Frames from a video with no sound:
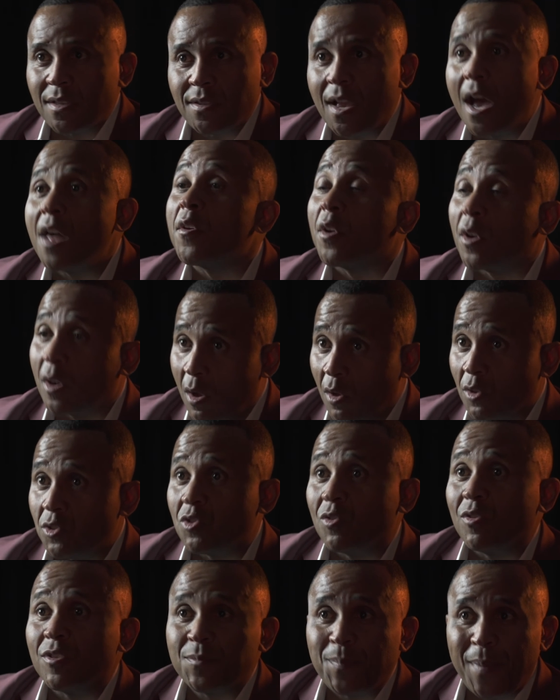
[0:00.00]
other
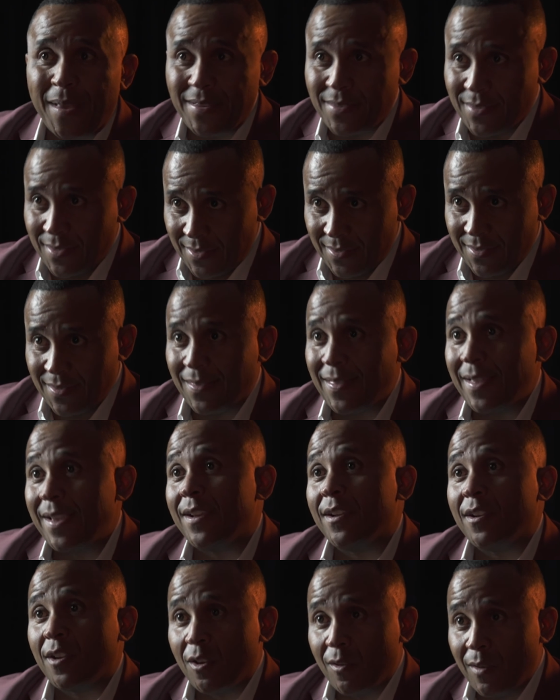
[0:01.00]
cultural spaces,
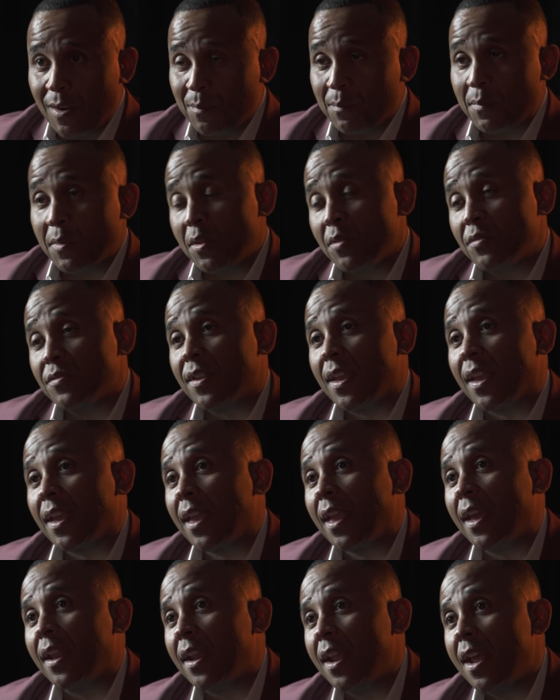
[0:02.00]
theater and
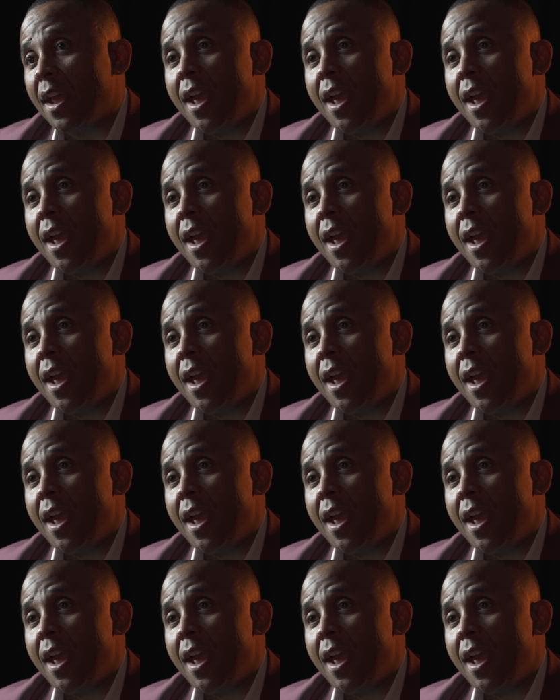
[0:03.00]
music.